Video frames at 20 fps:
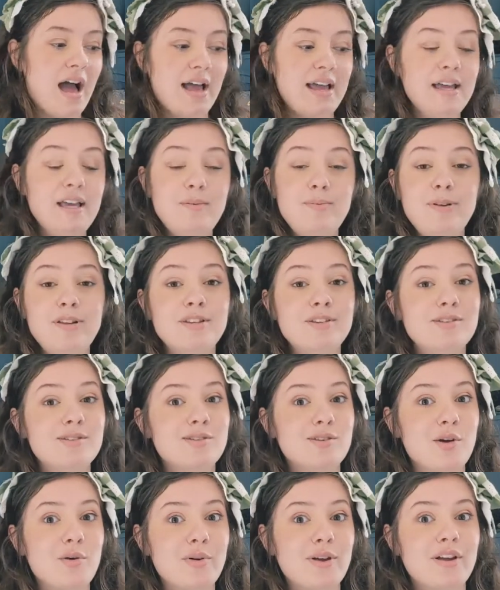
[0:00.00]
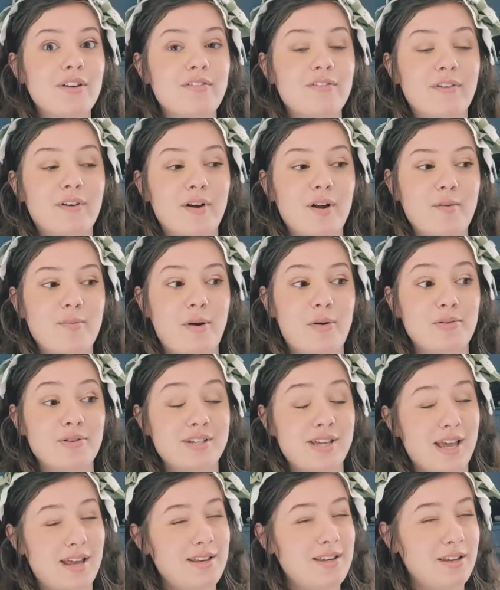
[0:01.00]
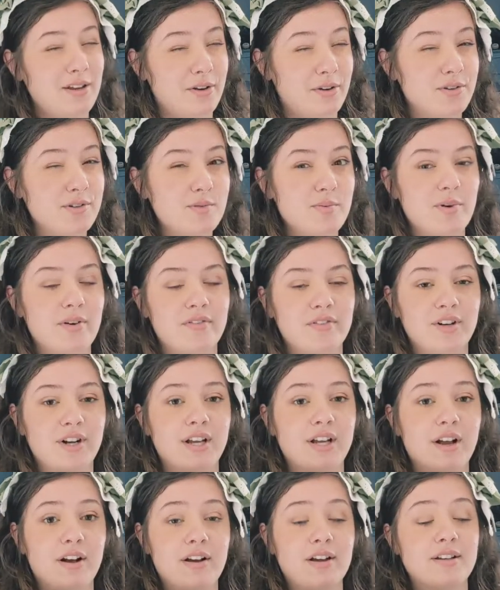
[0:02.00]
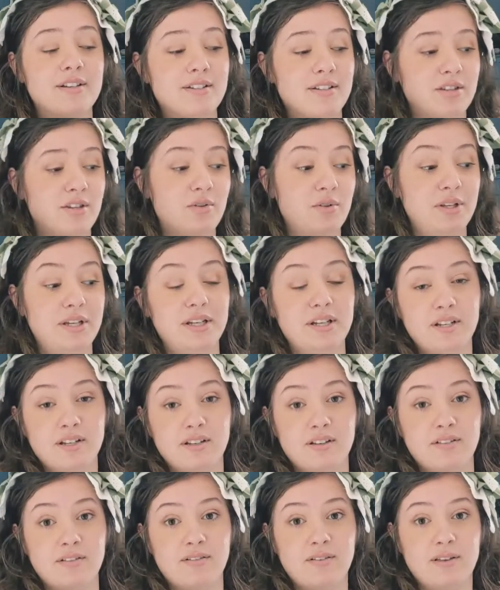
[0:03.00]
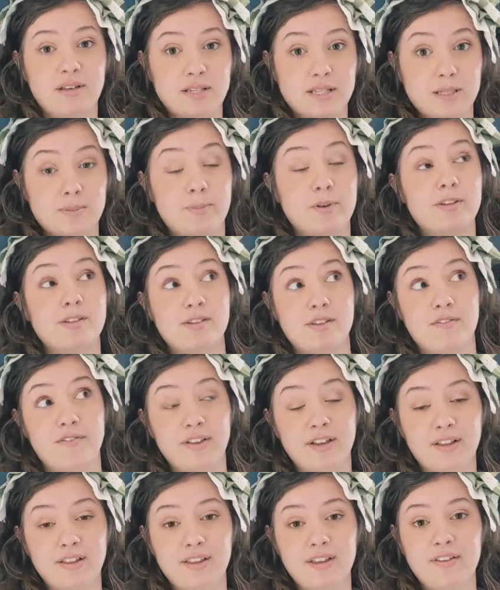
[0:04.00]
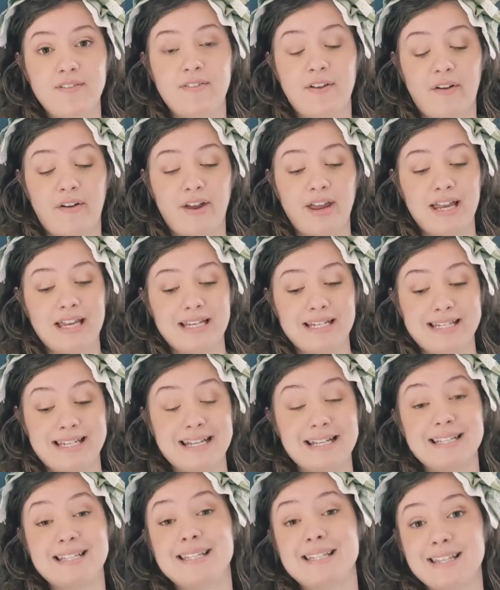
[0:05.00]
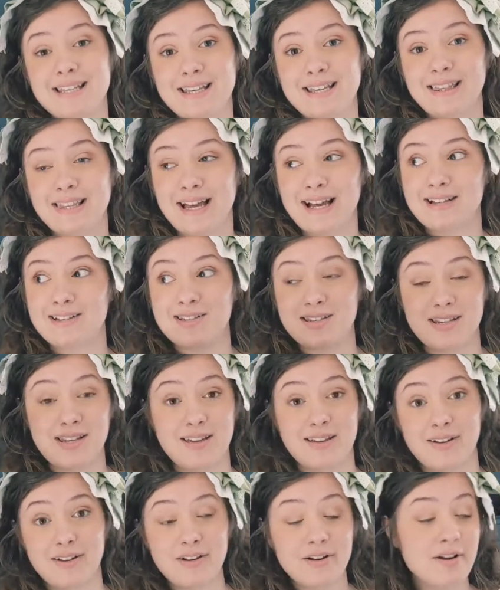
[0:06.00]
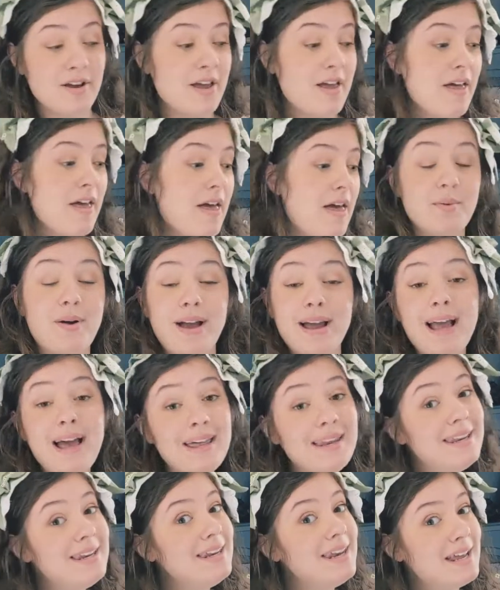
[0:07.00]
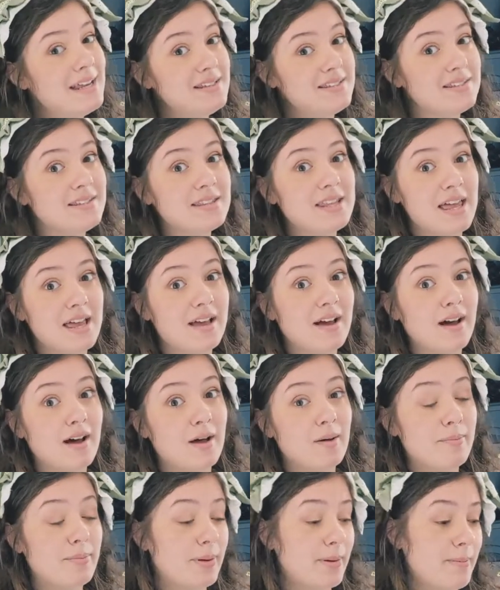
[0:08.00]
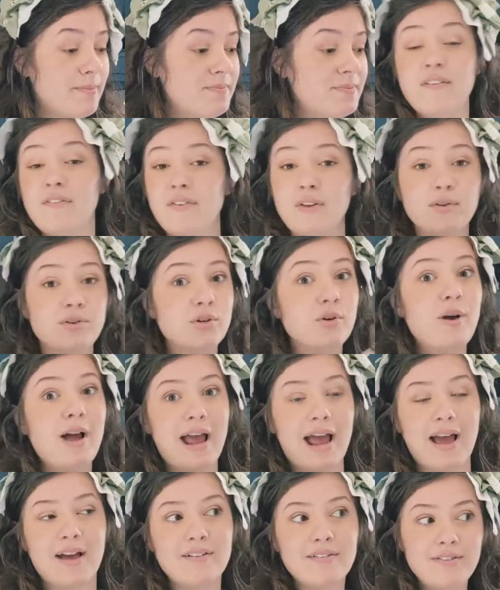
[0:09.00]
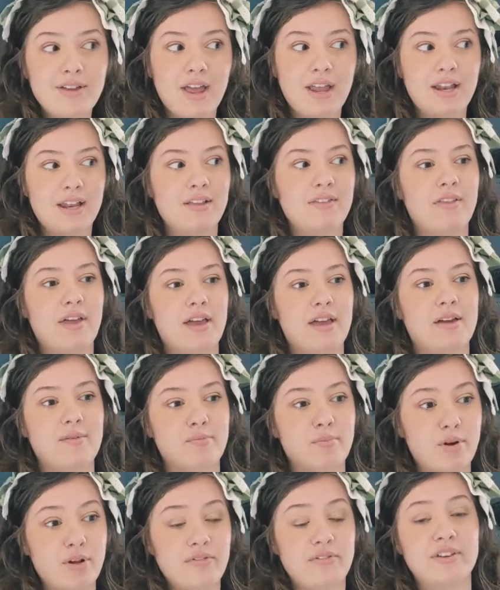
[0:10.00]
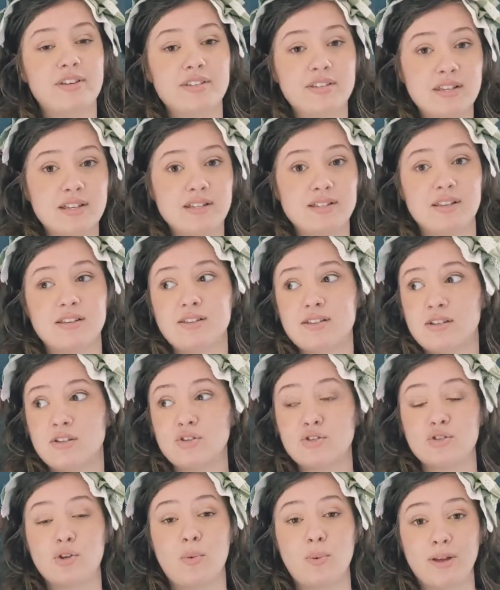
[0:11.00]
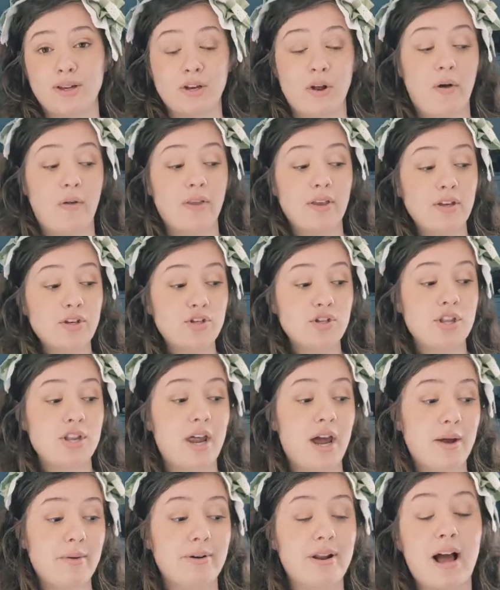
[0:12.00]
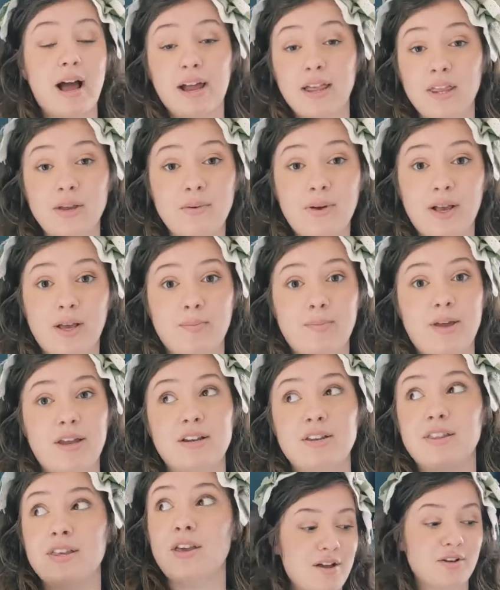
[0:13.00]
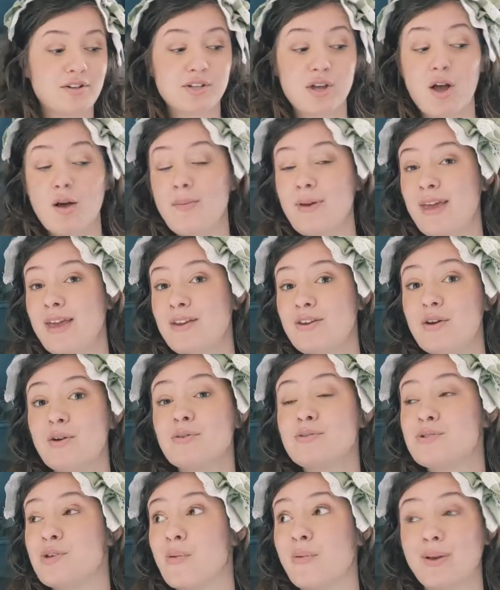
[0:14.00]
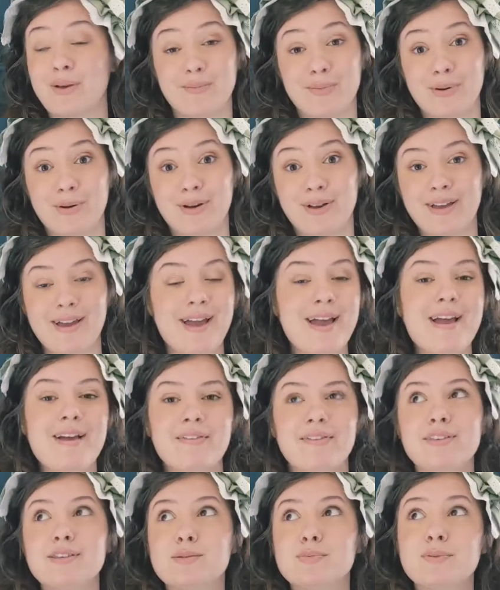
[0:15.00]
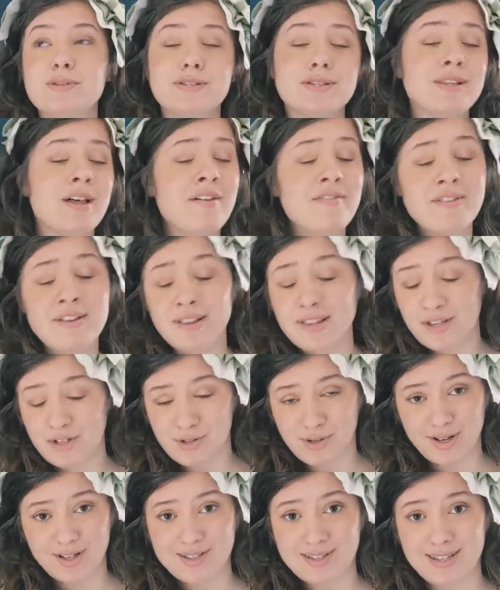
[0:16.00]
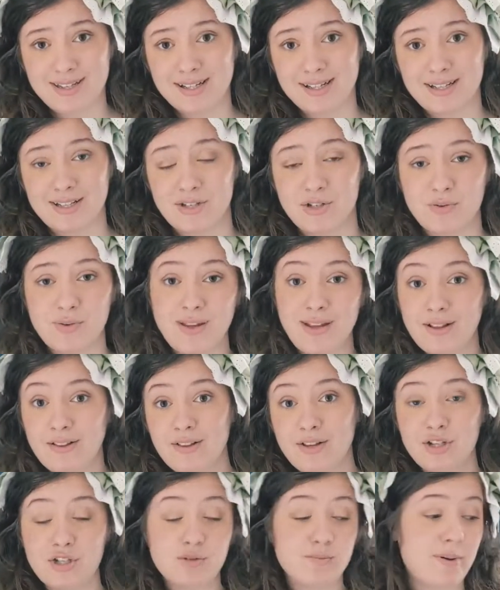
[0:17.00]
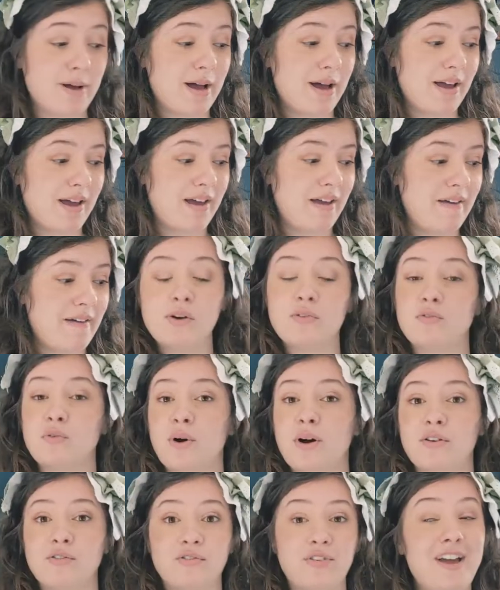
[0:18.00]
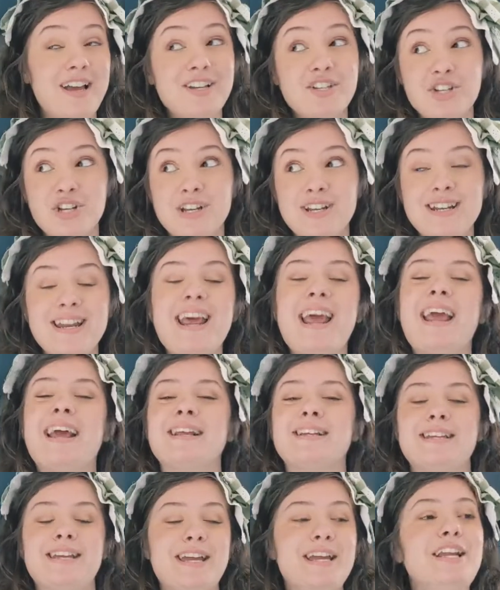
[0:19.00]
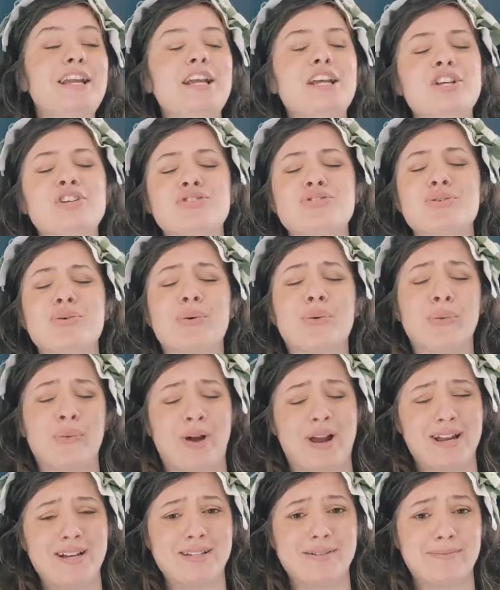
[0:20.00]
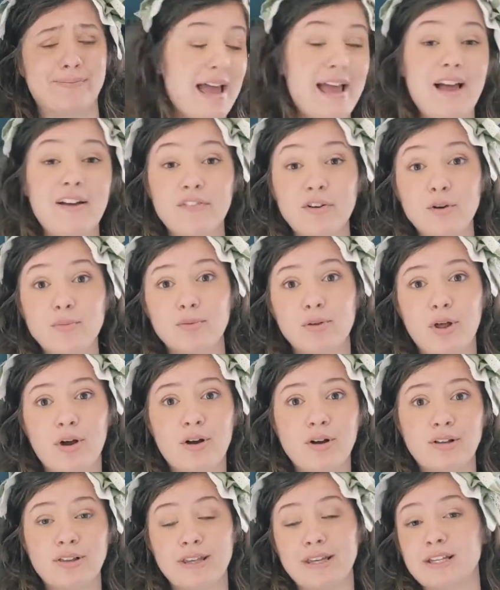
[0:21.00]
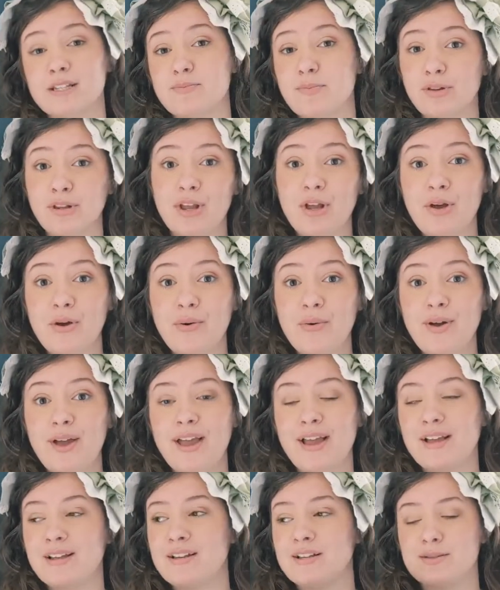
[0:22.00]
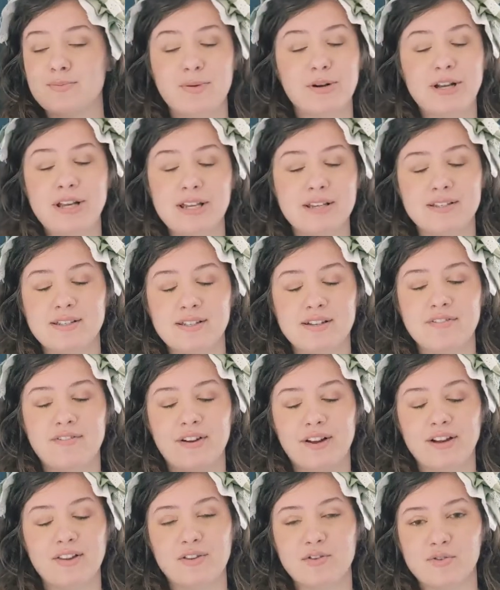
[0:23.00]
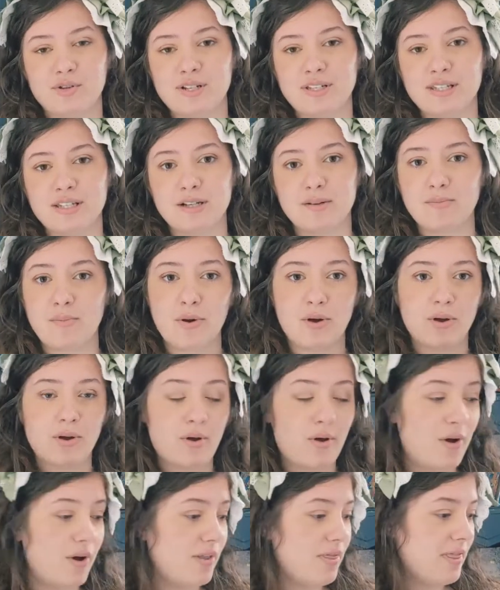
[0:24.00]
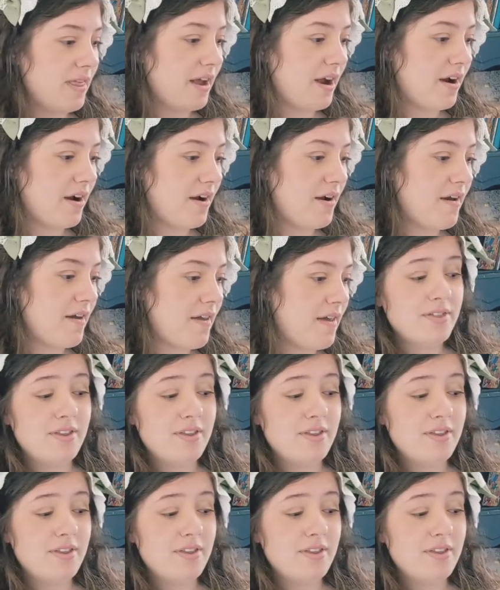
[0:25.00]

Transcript: I had been sewing for about 10 years whenever I got into Lolita specifically very intensely last year. So I had a nice leg up. If you don't have any like previously existing sewing knowledge, then I would highly recommend the Otome no Sewing book. This was lovingly translated into English by Fua Fashion, and it is great. I have her blog linked below, and it's pretty easy to find the translated book on there.